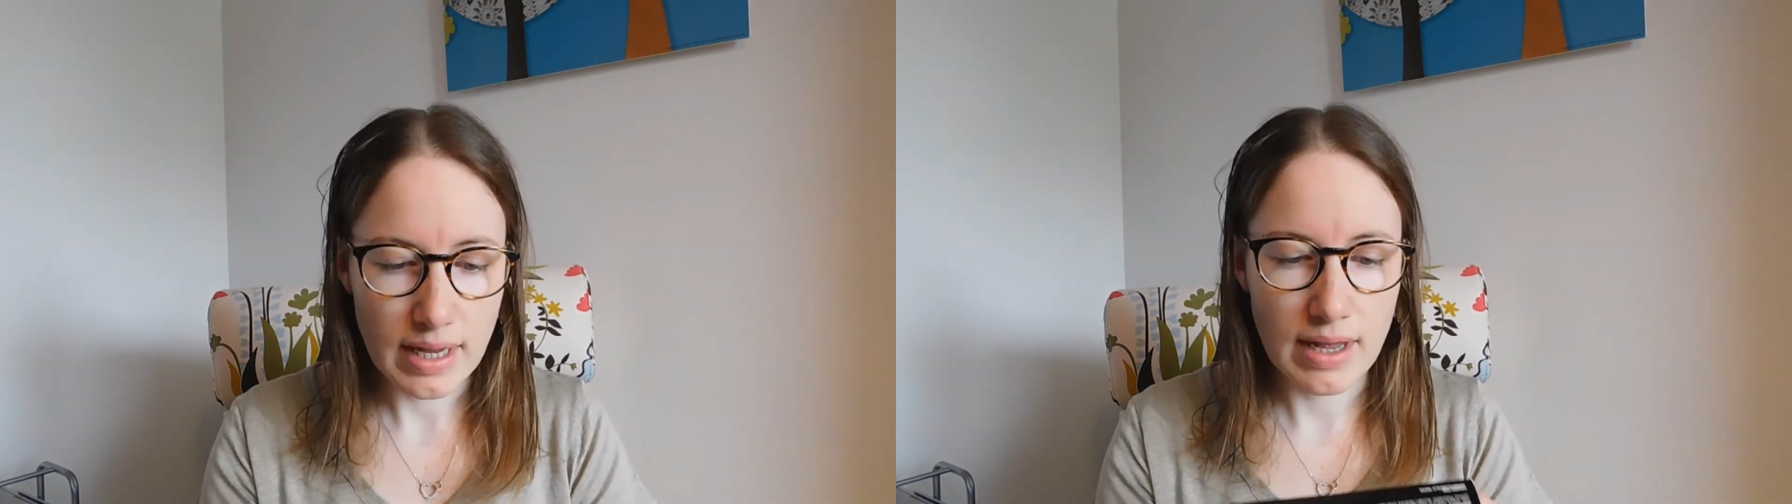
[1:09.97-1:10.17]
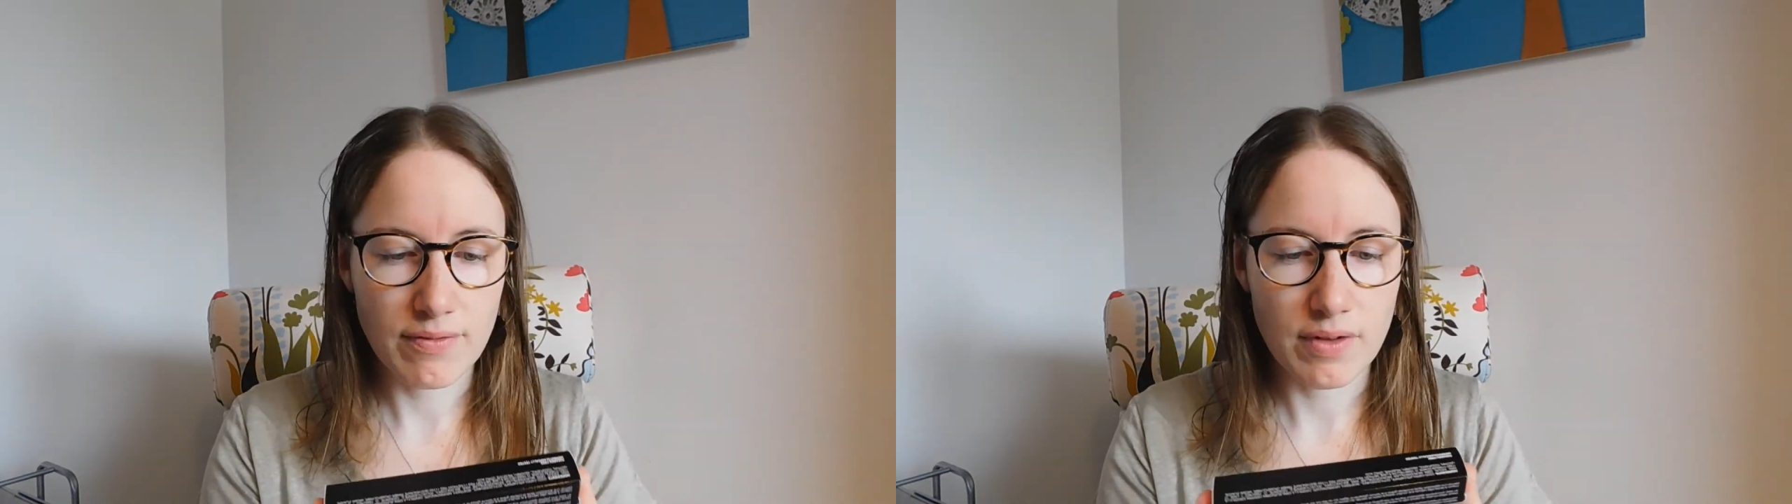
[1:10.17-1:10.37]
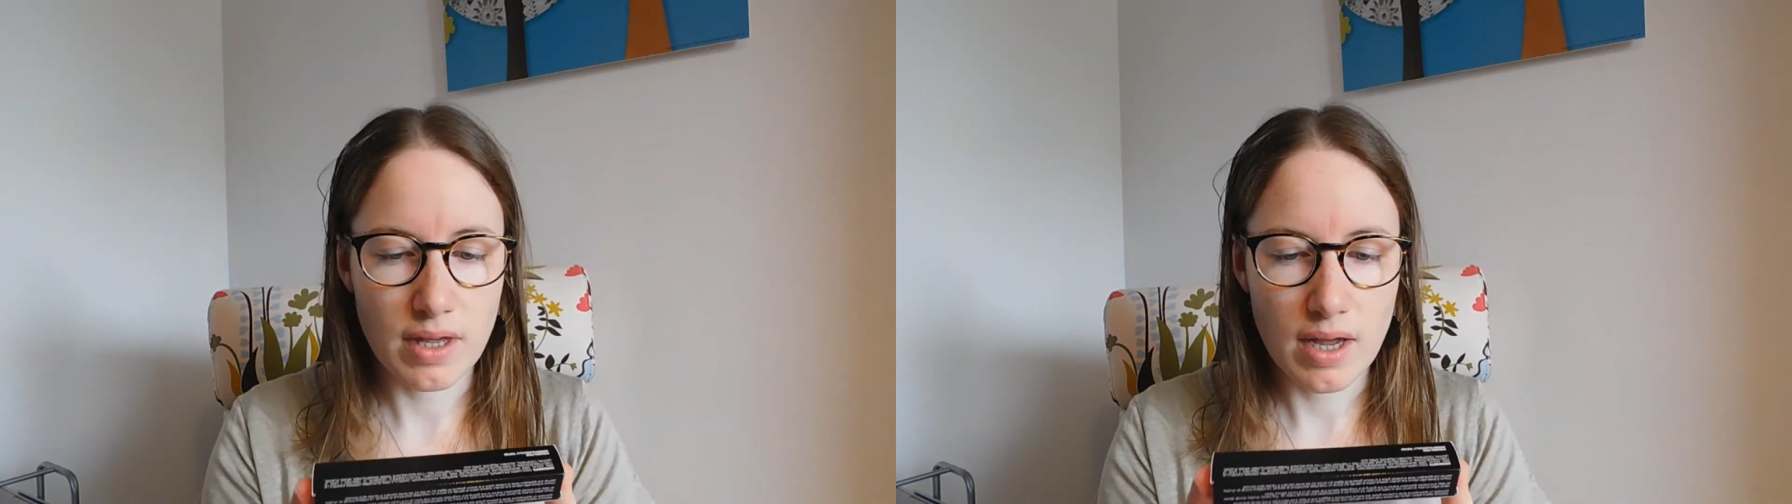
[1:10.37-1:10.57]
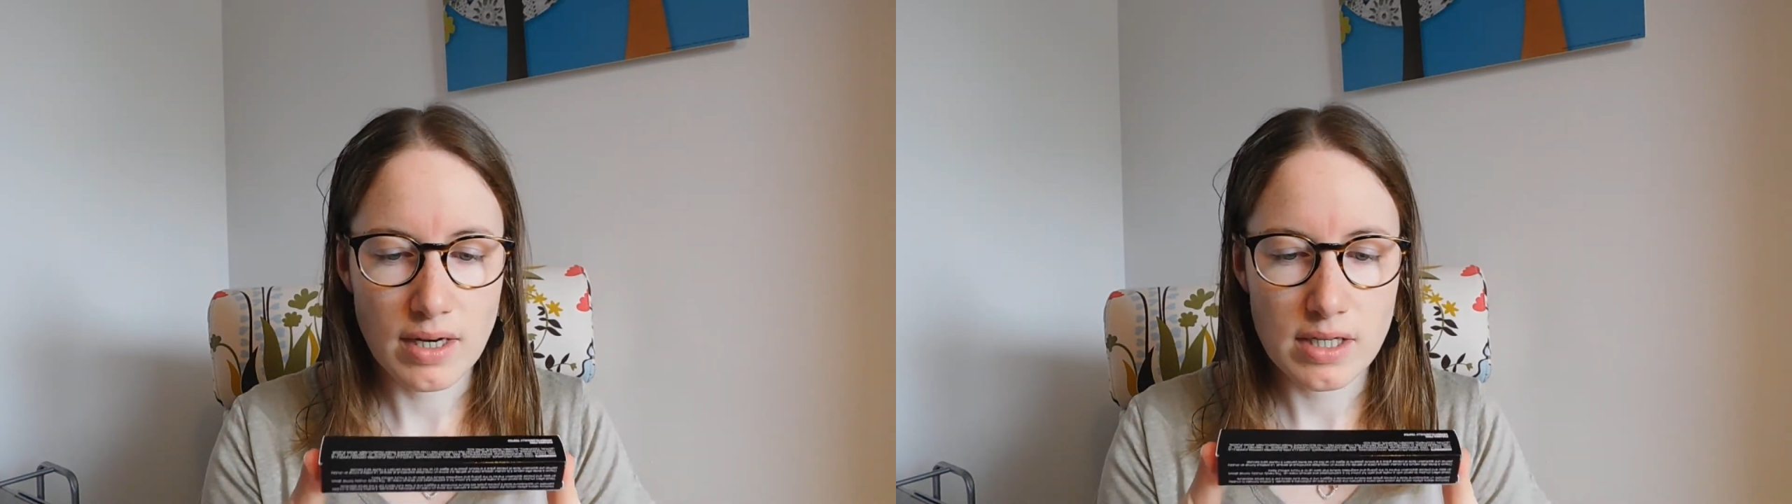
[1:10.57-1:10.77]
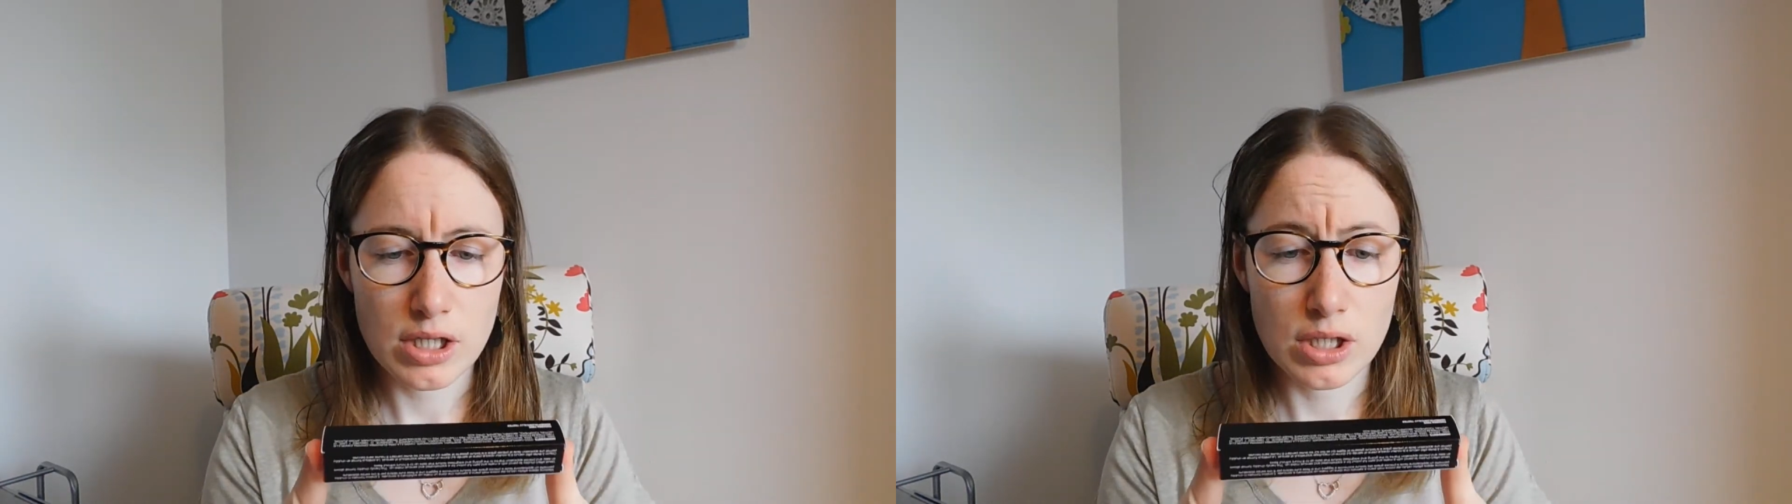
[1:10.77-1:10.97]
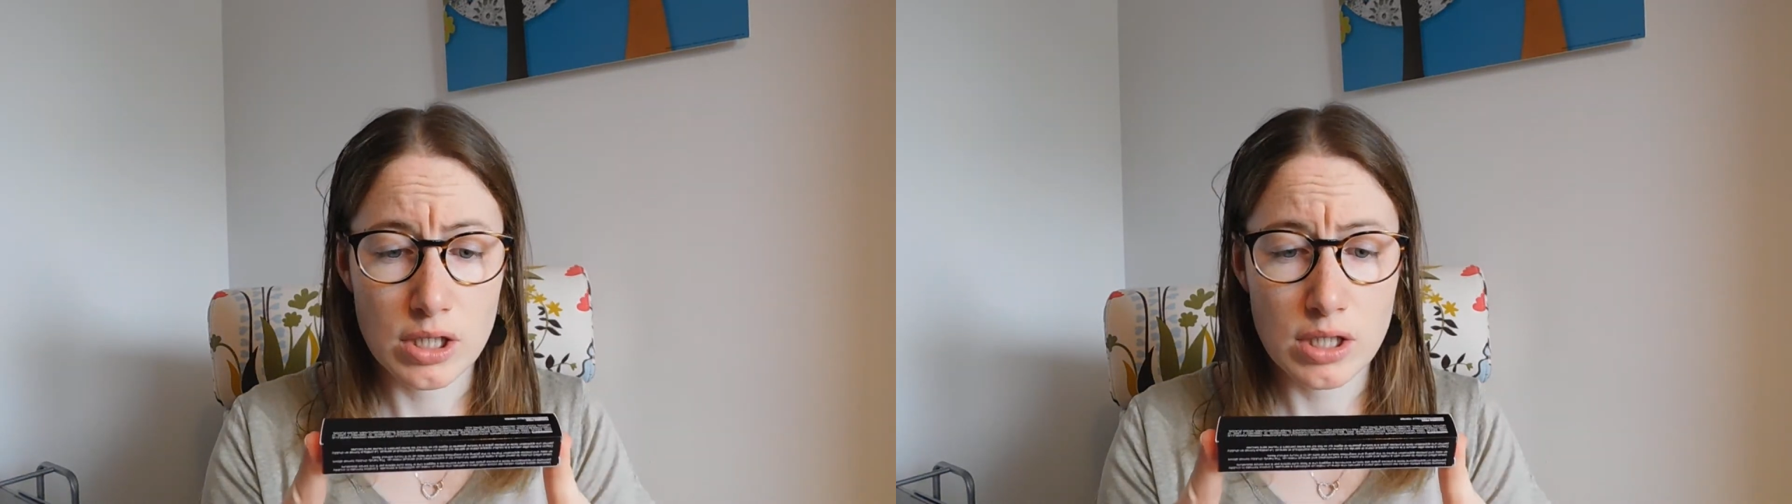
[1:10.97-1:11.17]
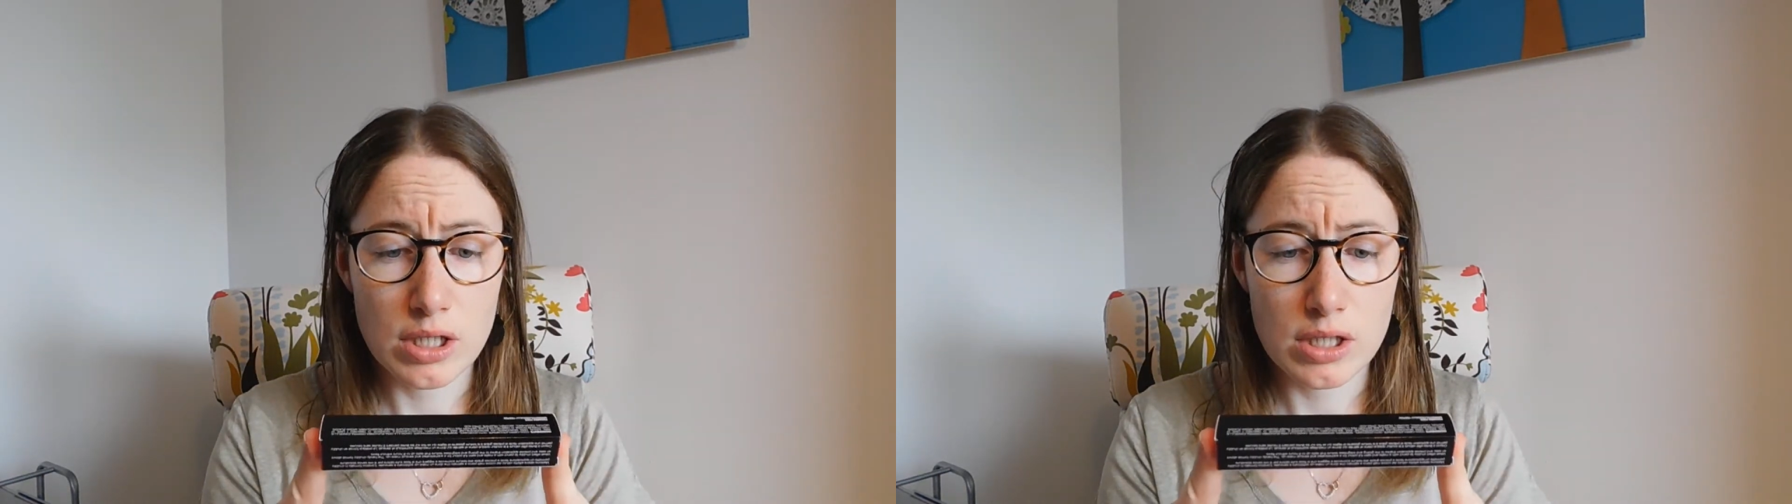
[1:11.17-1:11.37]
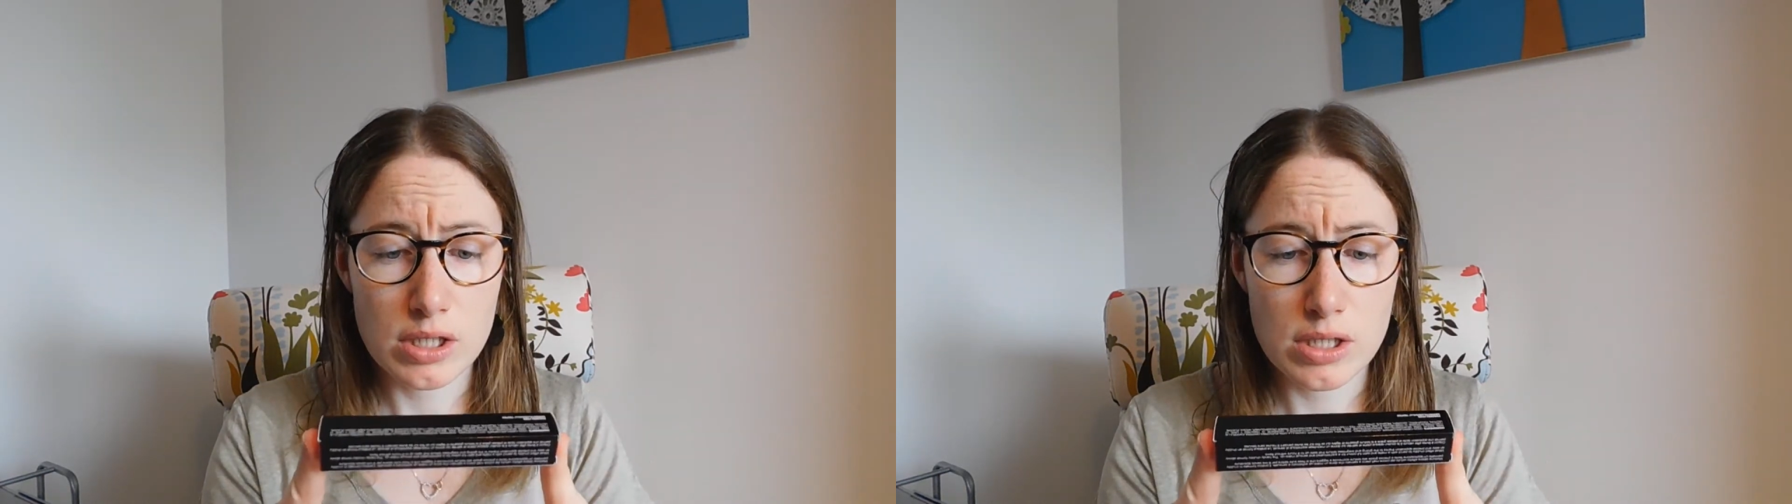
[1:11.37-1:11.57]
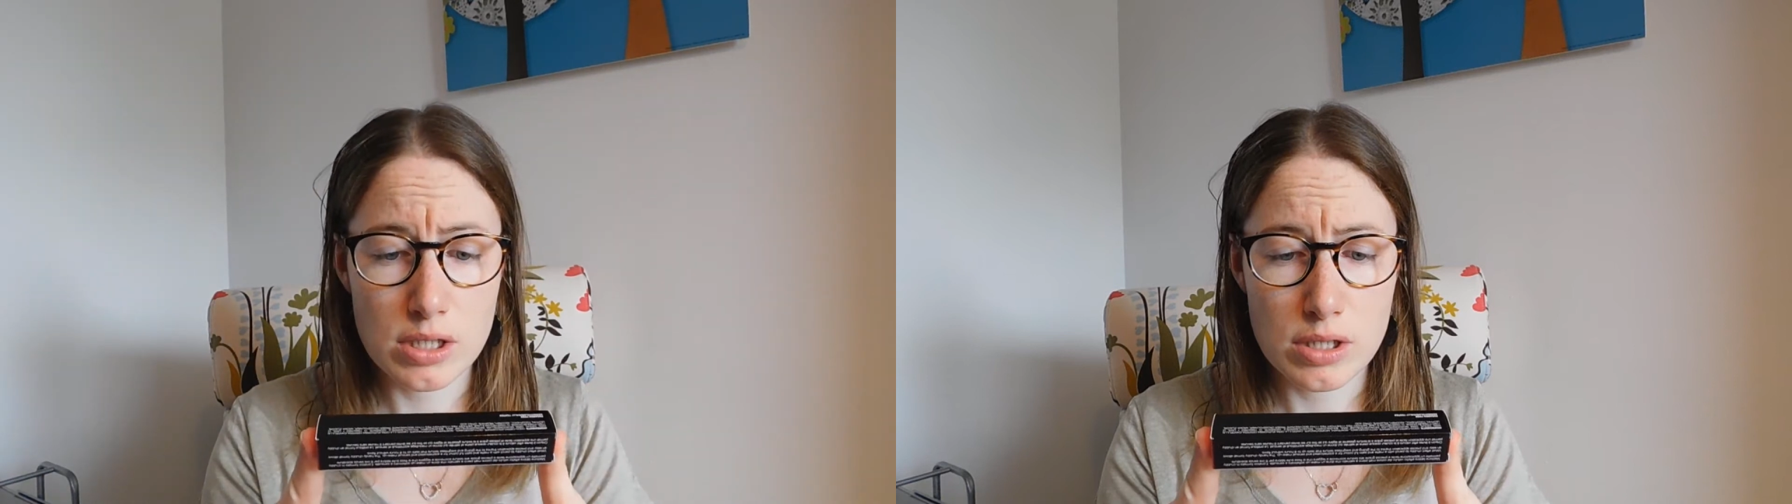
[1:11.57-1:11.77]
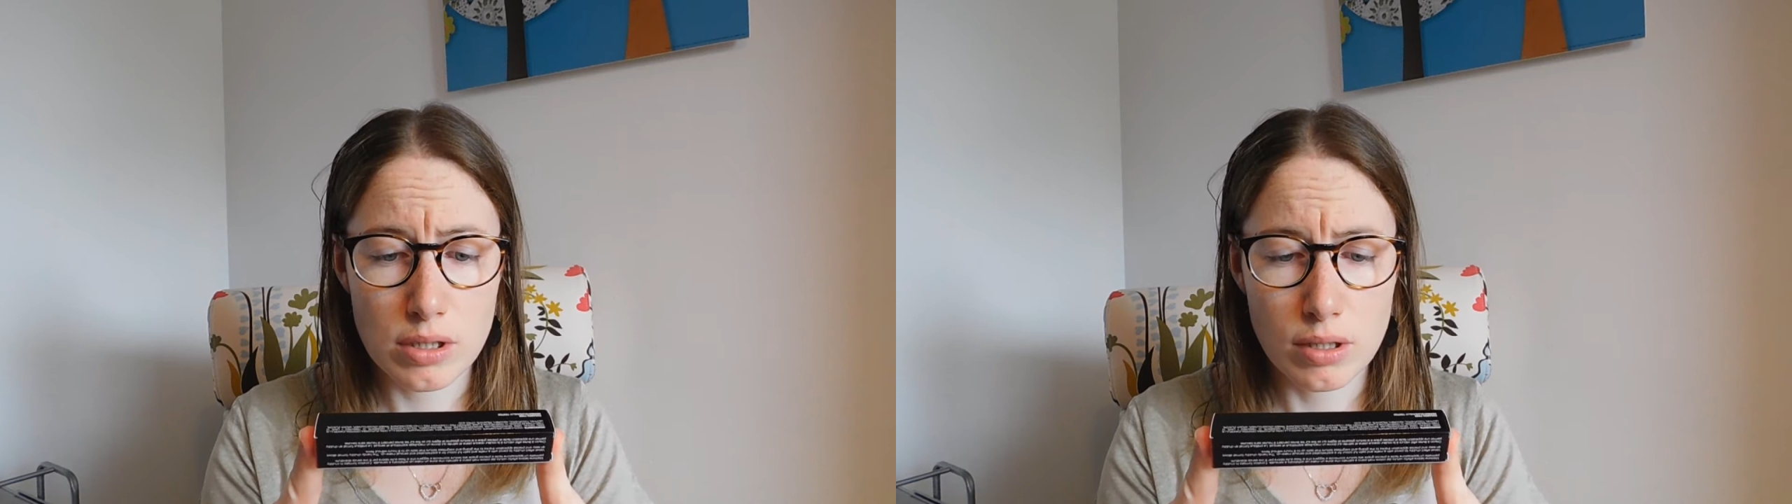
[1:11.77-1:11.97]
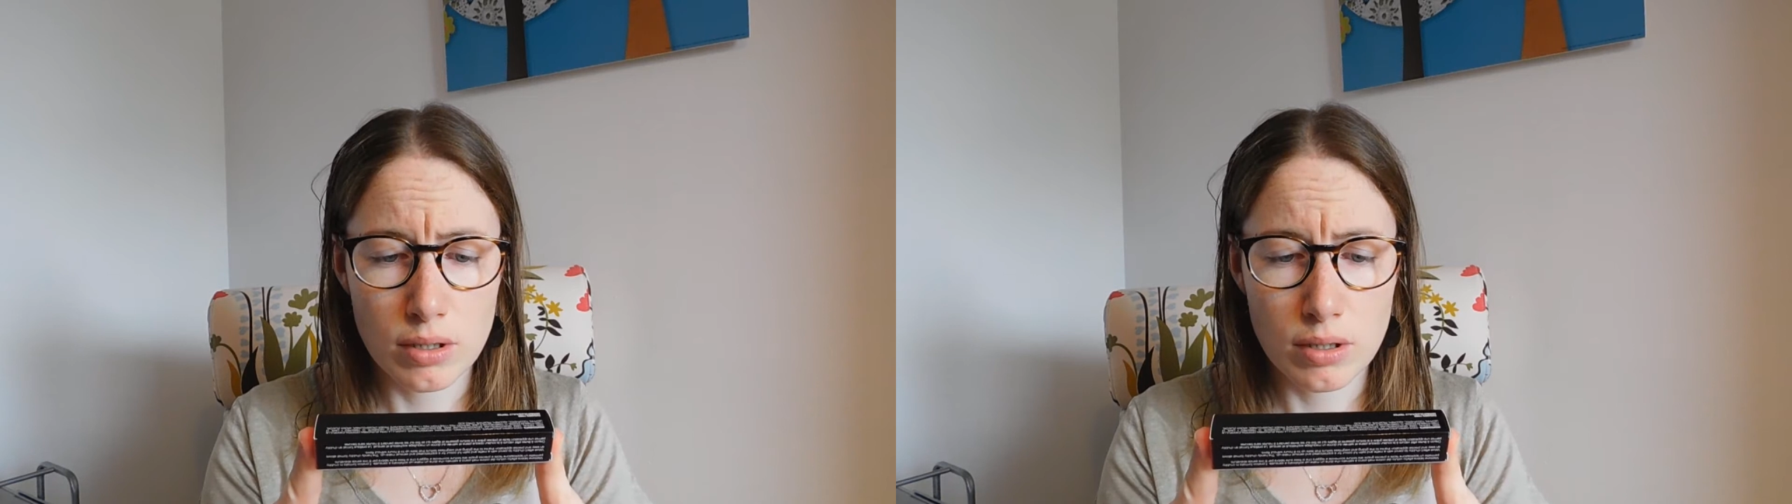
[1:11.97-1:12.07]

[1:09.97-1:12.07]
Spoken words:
I've got is,